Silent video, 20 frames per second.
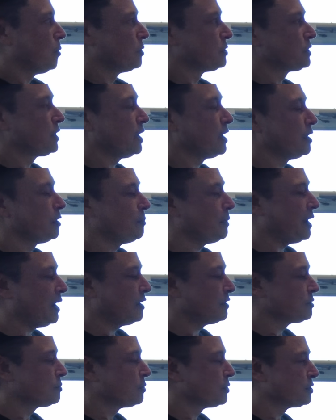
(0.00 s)
was done in the
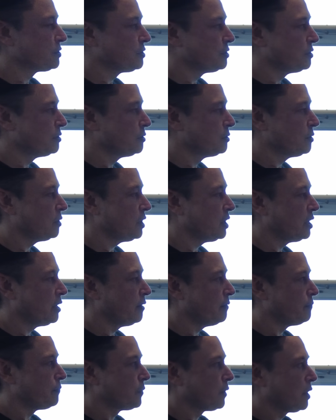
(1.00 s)
past was to
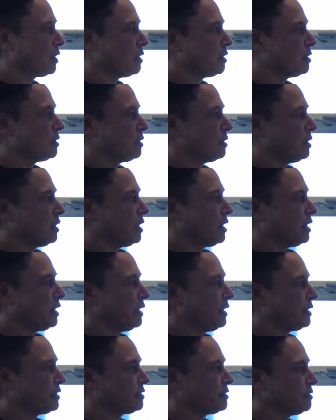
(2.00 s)
um, uh,
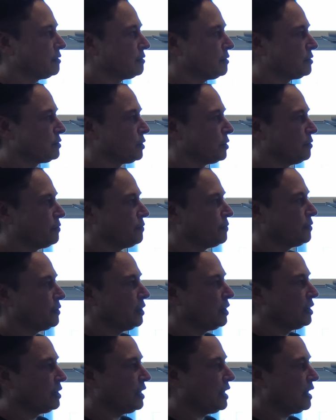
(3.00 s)
ex- sort of
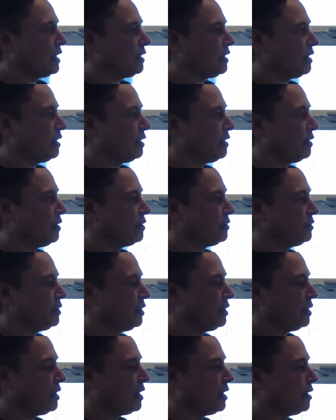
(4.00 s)
uh, ha-
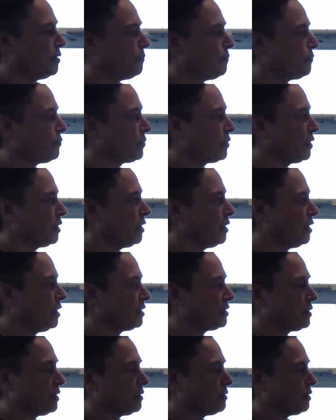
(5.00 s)
um,
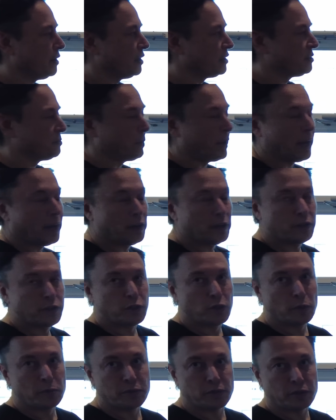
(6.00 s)
ex expand a
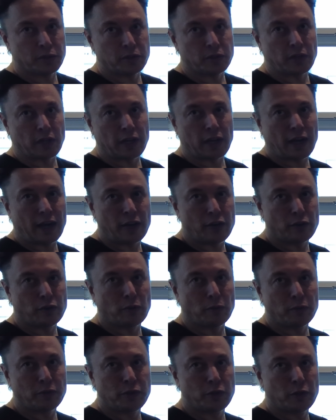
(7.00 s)
tube. So you would like
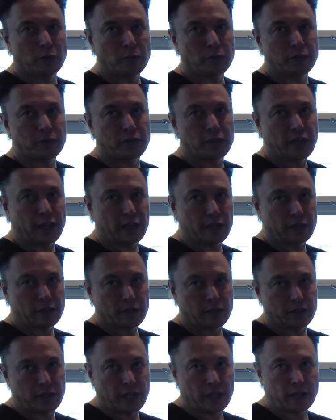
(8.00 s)
hydroform a tube. So you take a
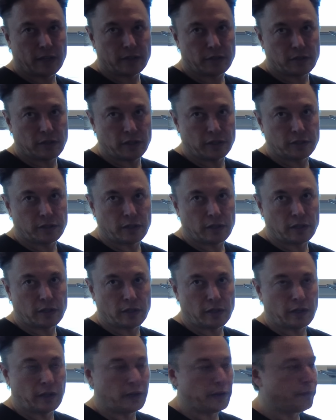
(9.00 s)
you take a,
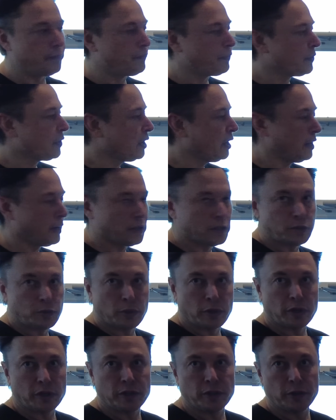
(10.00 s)
a, a an
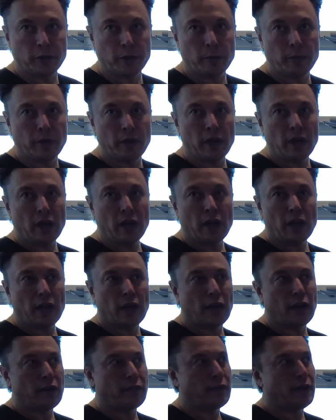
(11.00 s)
extruded tube,
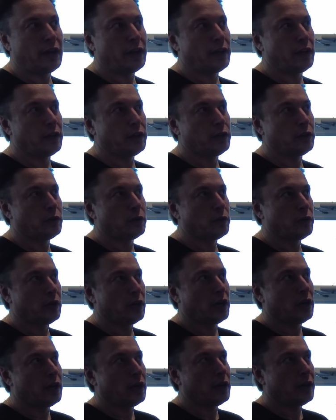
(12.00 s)
um, and then you'd
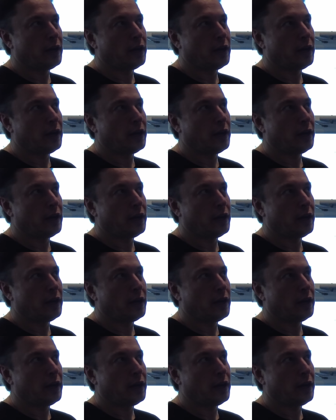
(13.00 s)
uh,